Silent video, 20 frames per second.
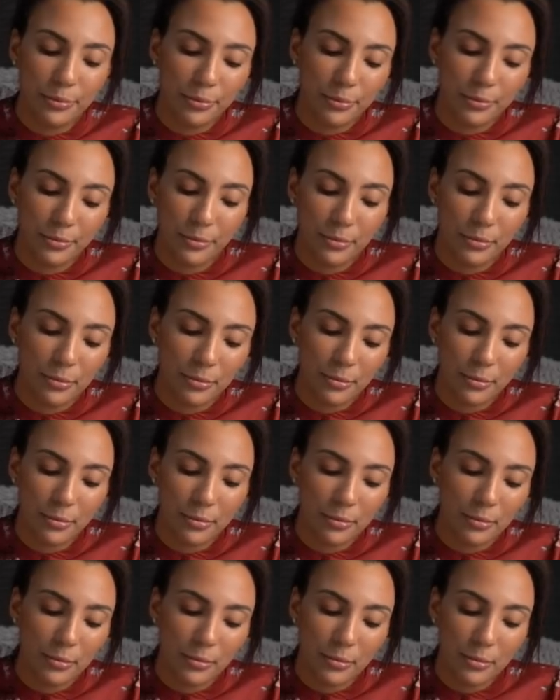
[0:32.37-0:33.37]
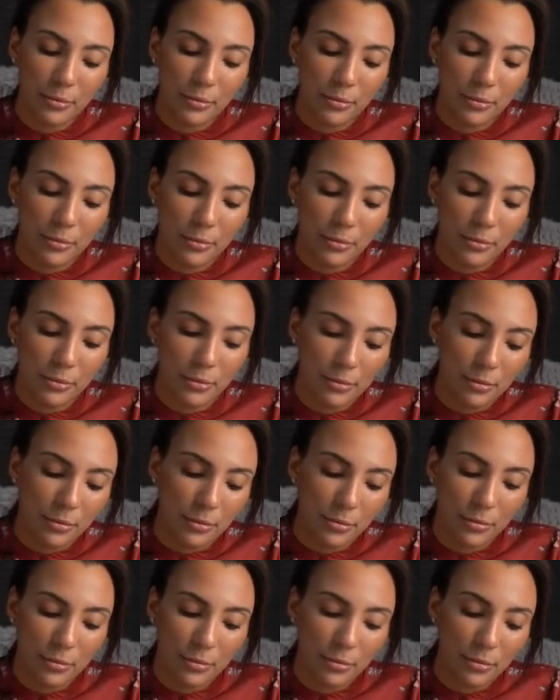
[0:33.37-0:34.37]

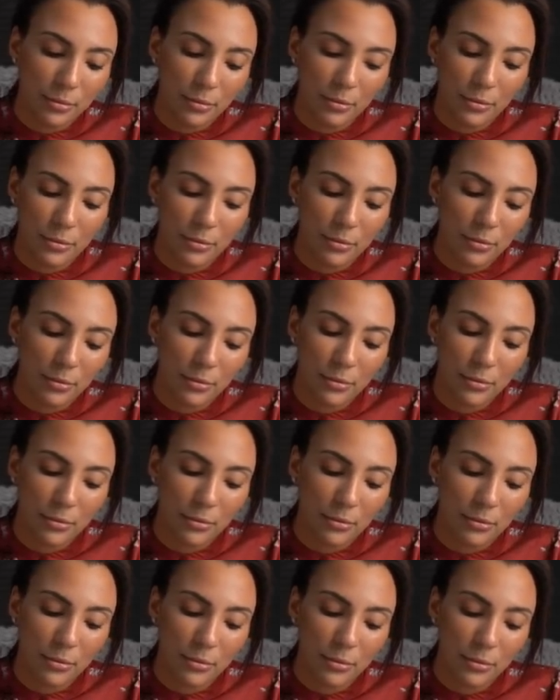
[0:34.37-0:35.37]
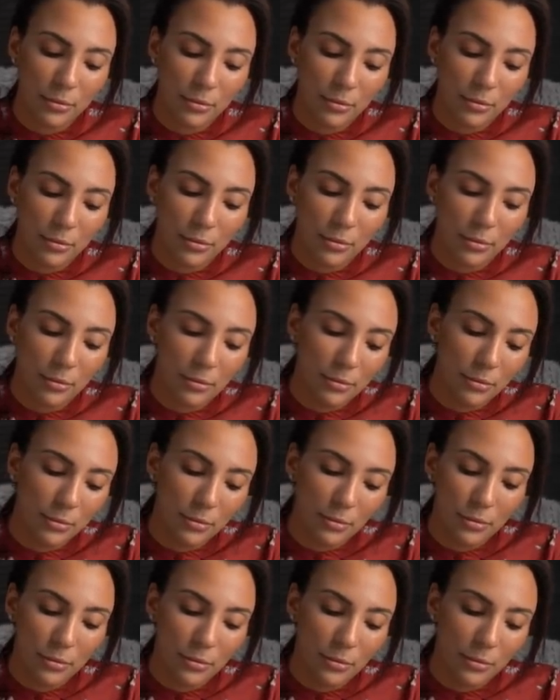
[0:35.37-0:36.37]

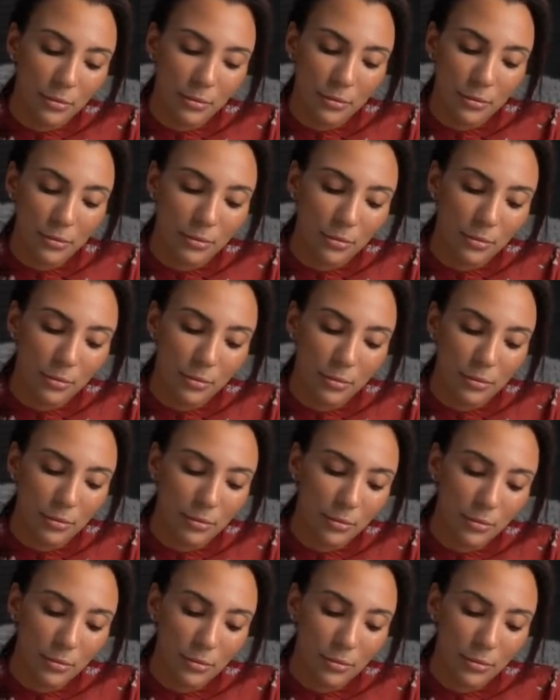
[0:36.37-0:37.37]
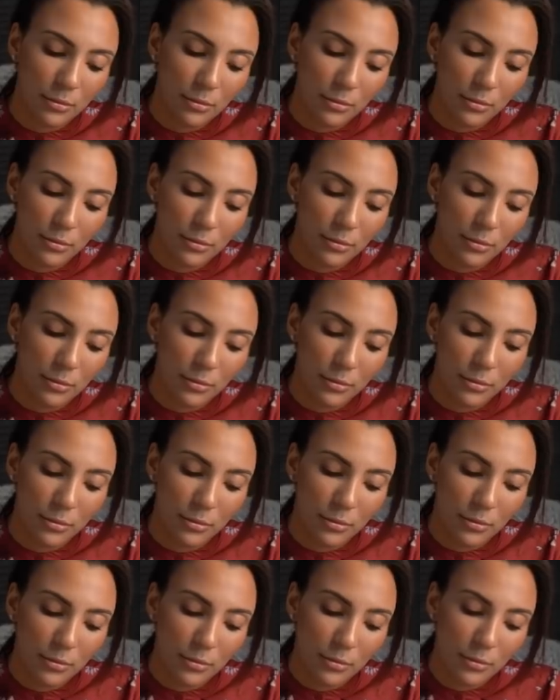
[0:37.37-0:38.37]

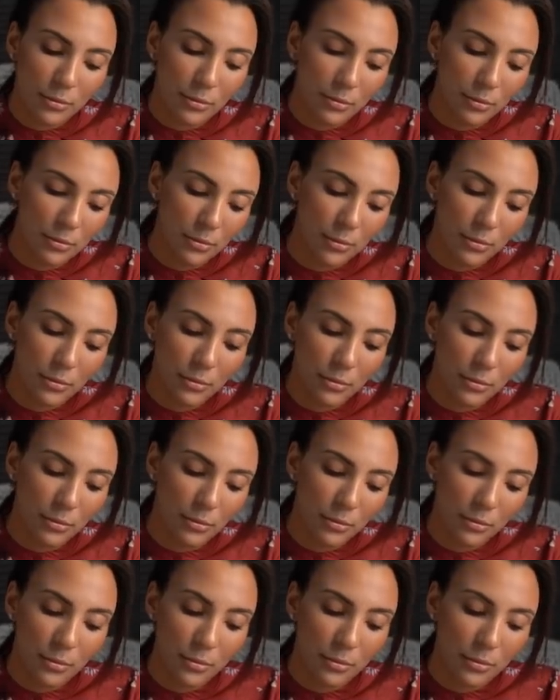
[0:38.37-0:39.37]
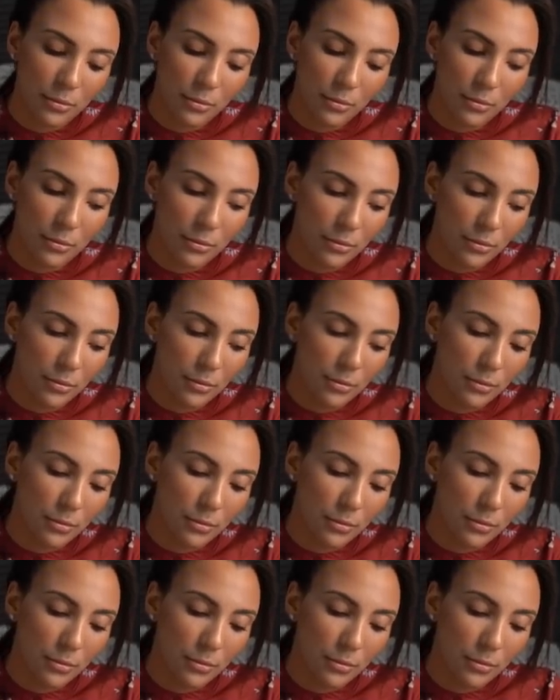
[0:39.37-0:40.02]
Nothing is said.